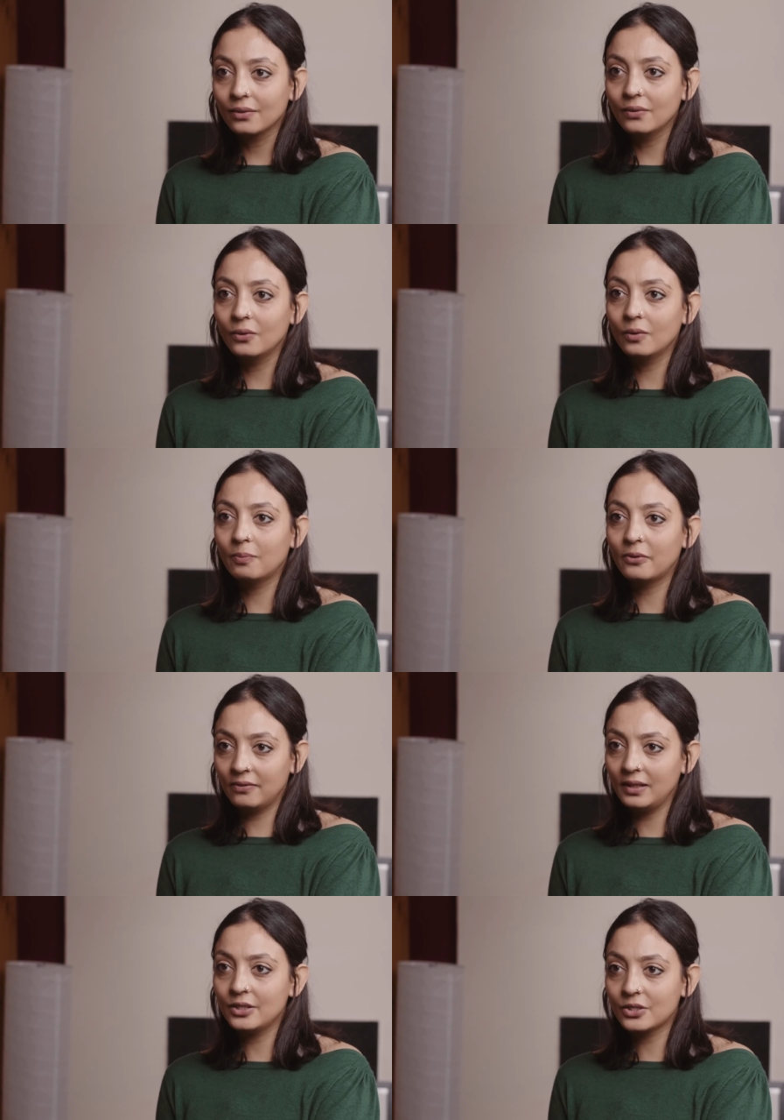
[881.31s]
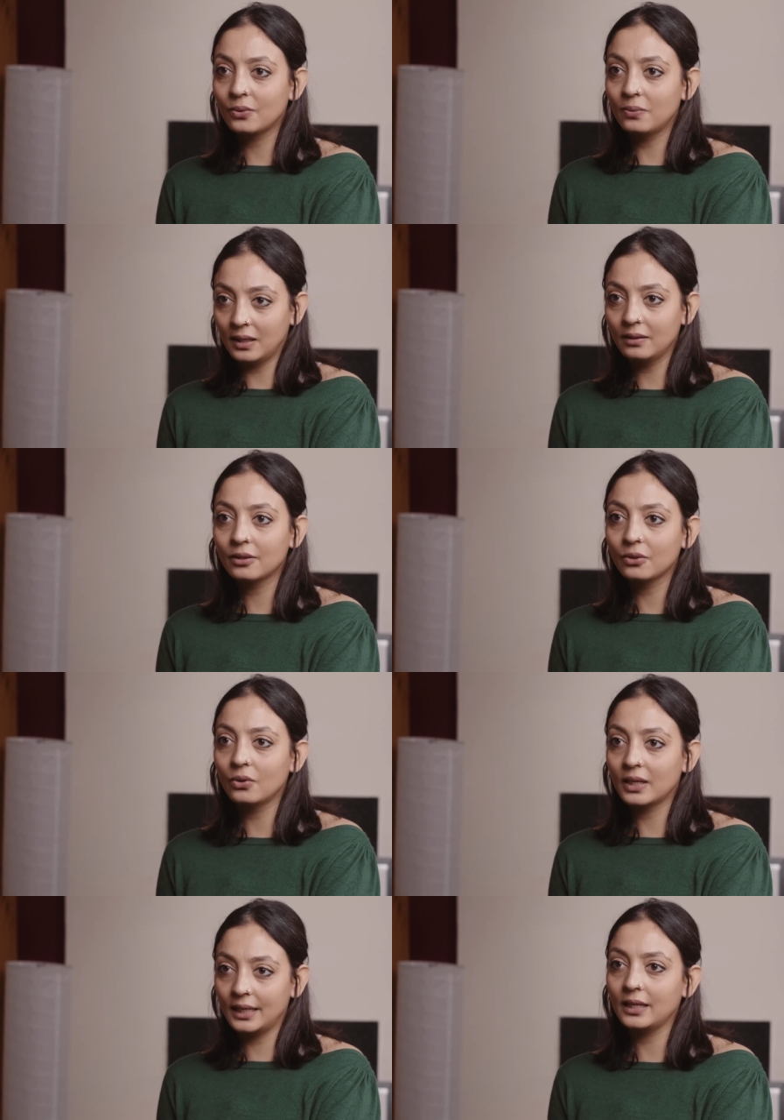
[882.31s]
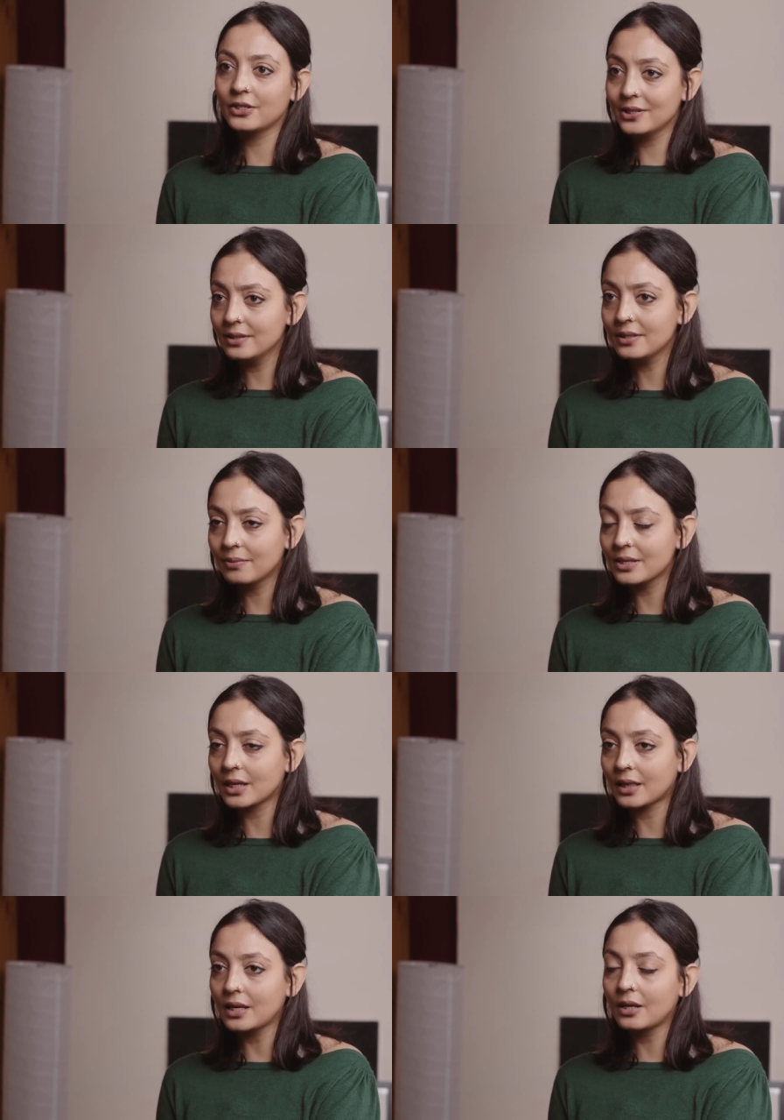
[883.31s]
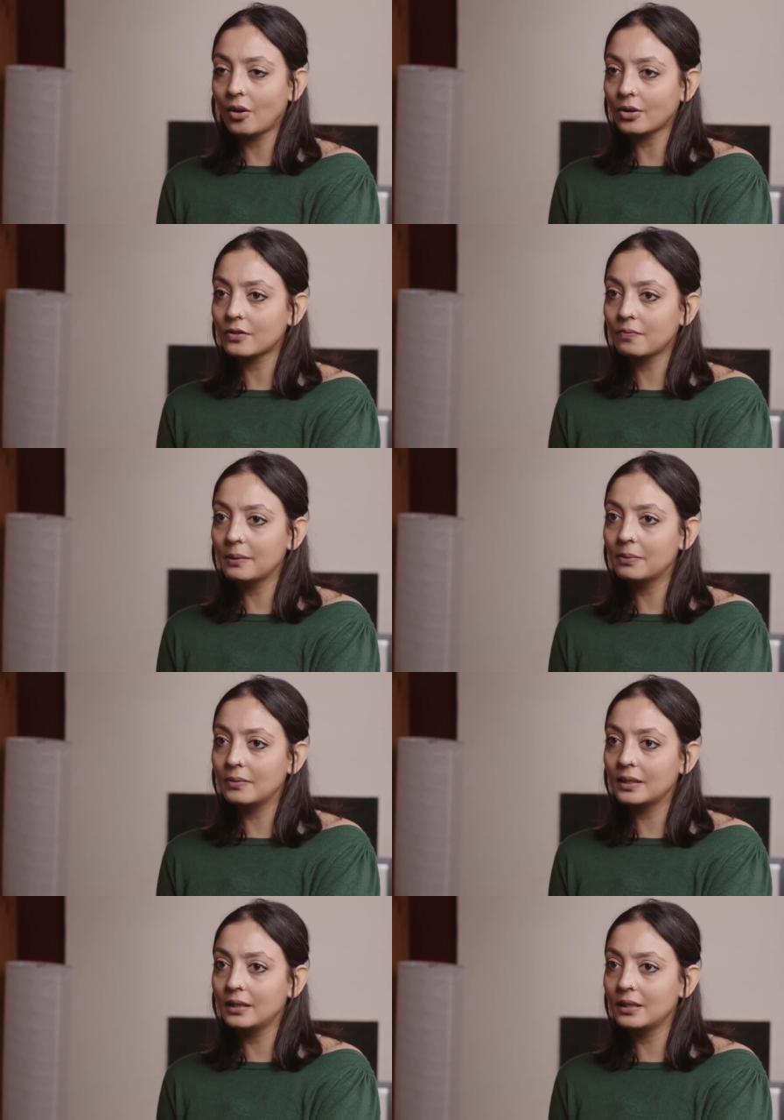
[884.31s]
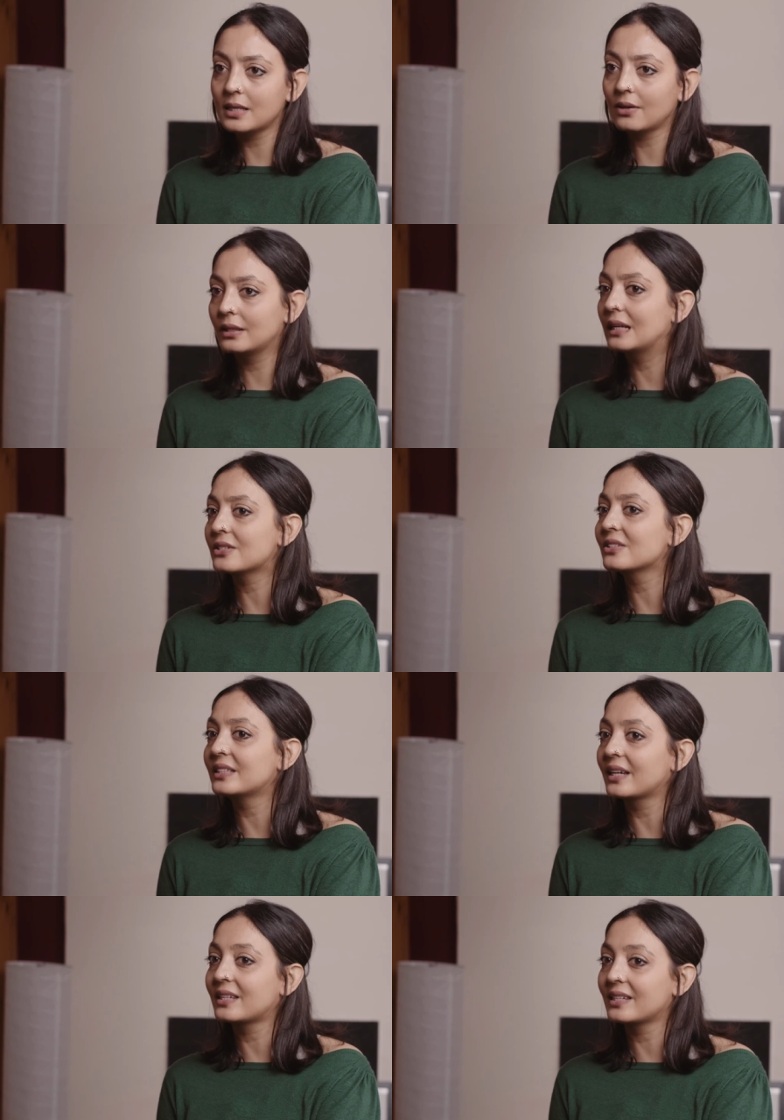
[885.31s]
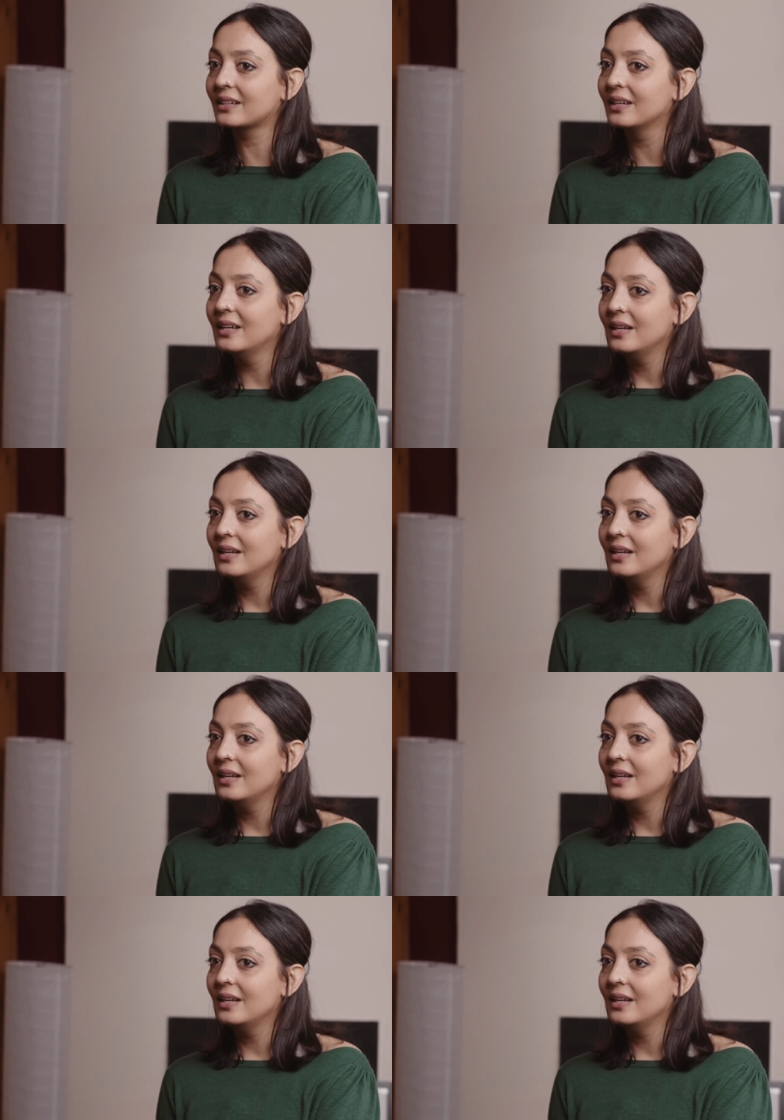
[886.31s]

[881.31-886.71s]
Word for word: or privilege or wealth or connections, which I think a lot of people within the South Asian sector